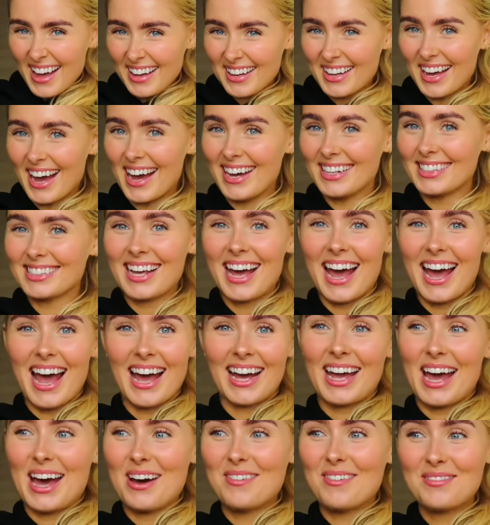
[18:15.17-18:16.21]
Guys, I
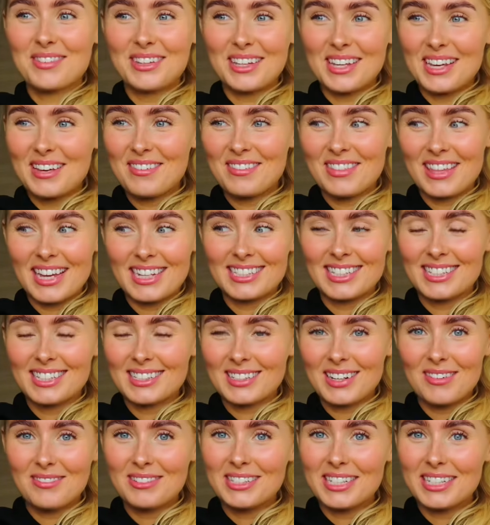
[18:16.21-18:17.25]
can't believe this has
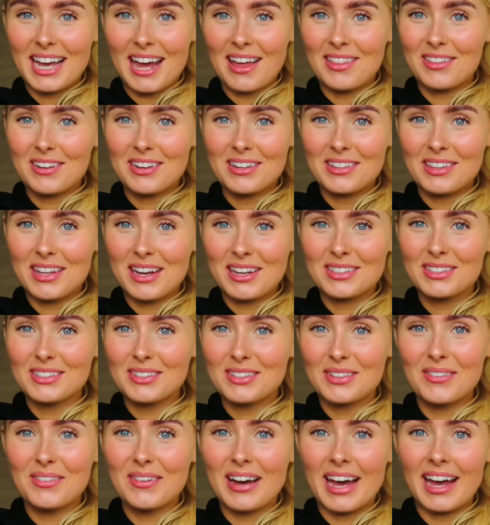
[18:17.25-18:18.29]
come together like
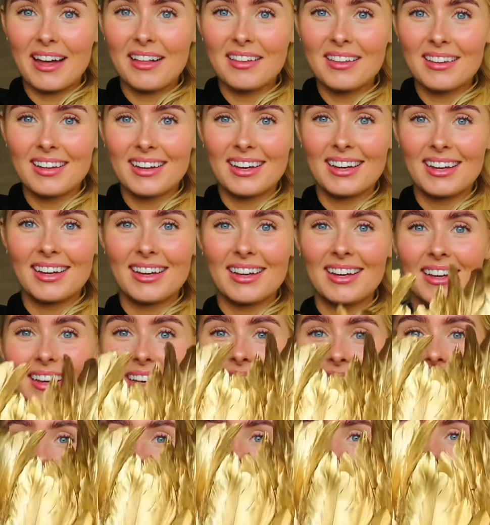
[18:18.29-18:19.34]
so well.
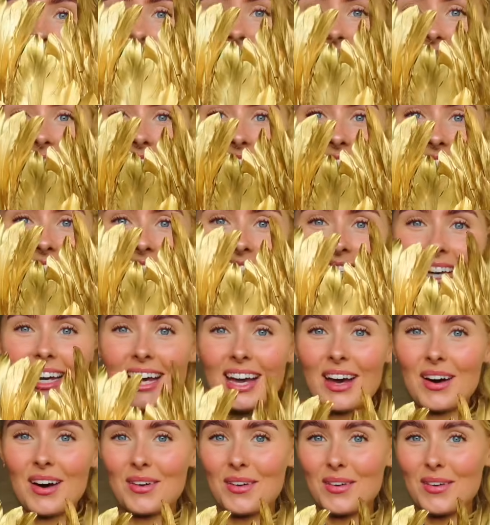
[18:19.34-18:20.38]

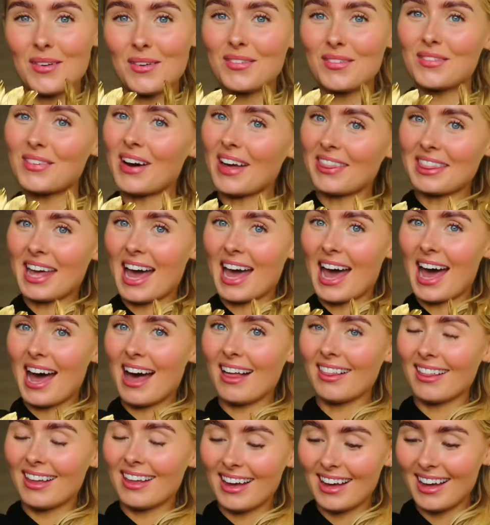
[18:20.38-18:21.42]
Honestly, what the
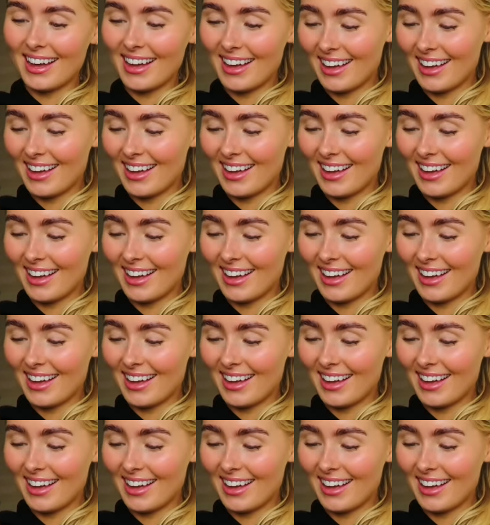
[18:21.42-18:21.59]
hell?